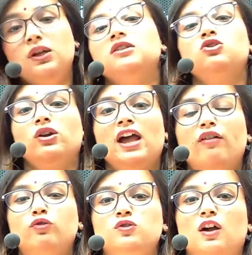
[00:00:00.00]
not
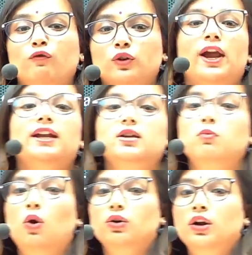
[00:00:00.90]
have to suffer
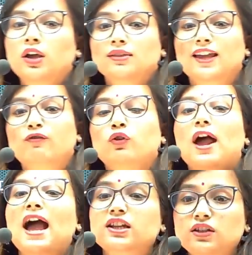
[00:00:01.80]
anymore. Therefore,
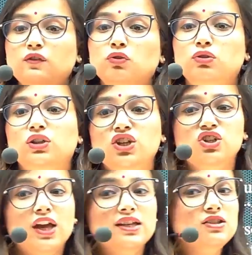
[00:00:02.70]
active
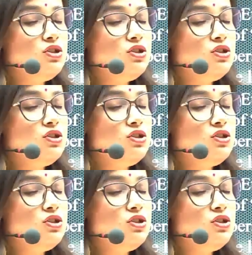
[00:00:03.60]
euthanasia is